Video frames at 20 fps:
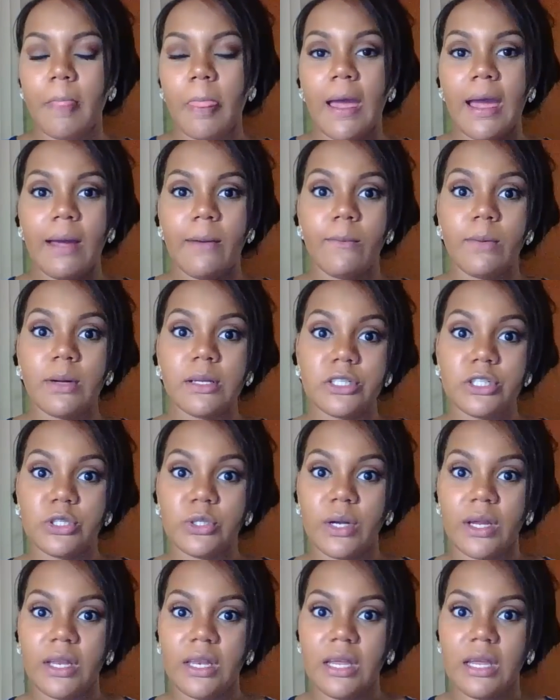I went to
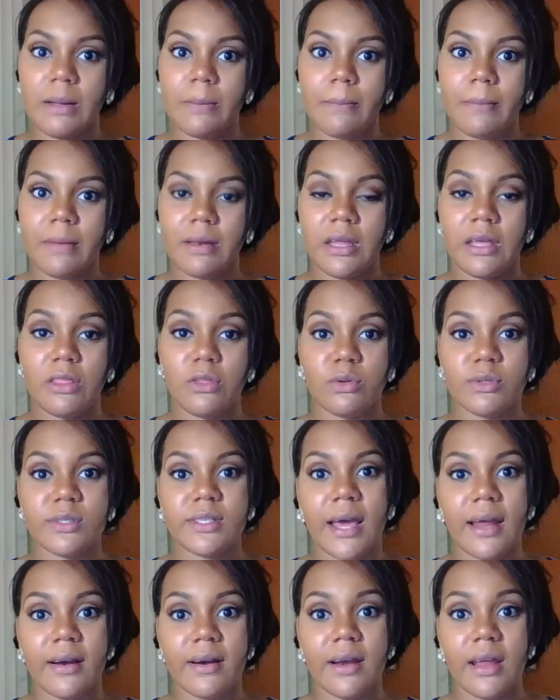training Monday through
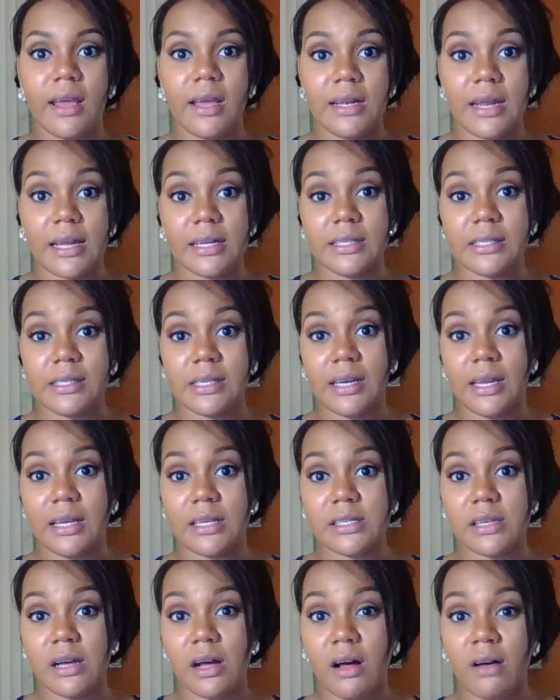Saturday and had
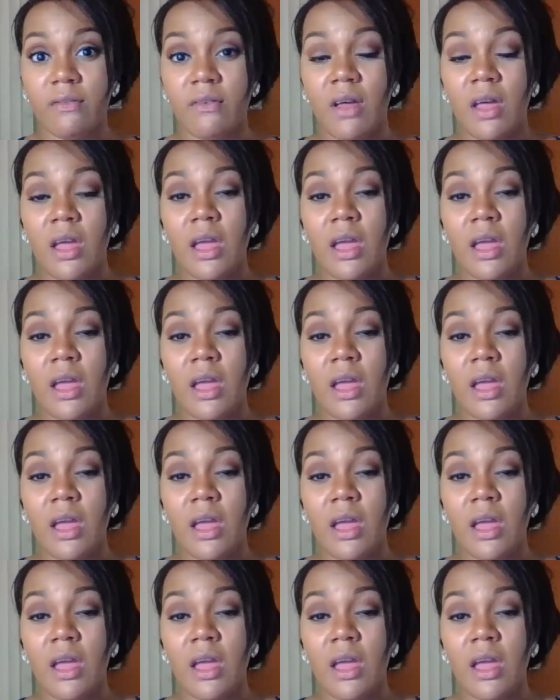Sundays off,